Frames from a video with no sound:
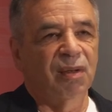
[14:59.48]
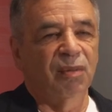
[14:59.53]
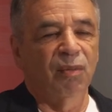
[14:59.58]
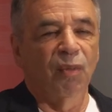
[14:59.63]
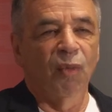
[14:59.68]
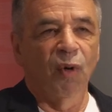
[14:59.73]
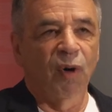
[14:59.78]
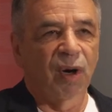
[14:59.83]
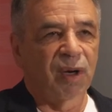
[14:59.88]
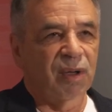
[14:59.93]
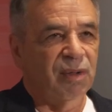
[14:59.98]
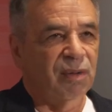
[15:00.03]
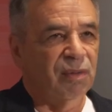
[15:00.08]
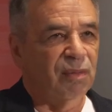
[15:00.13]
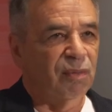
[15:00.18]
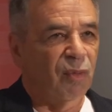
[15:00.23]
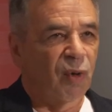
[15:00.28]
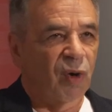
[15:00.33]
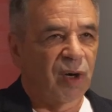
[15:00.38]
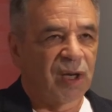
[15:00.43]
more,
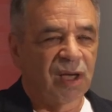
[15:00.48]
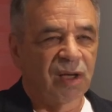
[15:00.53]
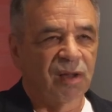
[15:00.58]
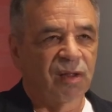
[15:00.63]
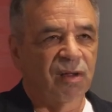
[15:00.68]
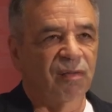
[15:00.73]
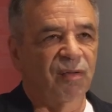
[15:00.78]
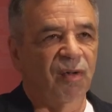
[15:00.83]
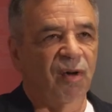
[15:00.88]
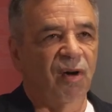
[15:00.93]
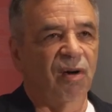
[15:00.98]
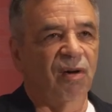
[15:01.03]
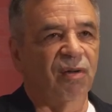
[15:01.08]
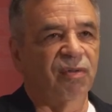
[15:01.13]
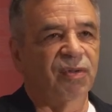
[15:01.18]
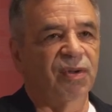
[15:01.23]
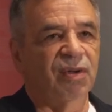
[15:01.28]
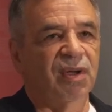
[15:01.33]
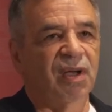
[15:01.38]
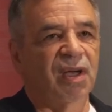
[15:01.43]
more kids
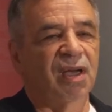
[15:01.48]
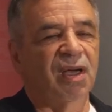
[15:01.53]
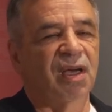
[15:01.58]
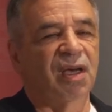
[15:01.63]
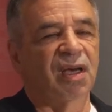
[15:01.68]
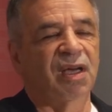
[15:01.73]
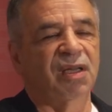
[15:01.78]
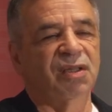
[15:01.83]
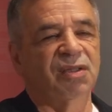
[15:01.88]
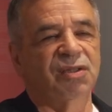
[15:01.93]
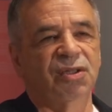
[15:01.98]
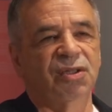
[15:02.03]
involved. And